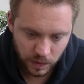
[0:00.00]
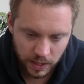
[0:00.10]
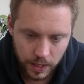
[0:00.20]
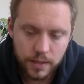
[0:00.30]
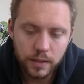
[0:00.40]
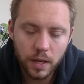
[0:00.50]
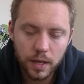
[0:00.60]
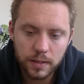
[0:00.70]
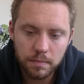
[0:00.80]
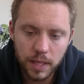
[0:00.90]
These
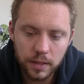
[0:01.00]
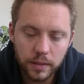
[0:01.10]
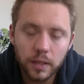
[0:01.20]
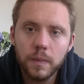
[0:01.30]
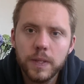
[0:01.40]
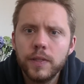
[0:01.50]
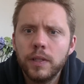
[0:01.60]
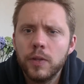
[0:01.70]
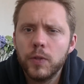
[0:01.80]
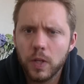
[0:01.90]
guys are meant to go into
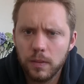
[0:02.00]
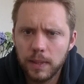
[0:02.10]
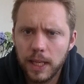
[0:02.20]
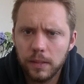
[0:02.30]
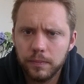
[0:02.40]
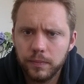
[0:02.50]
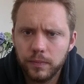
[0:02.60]
close combat,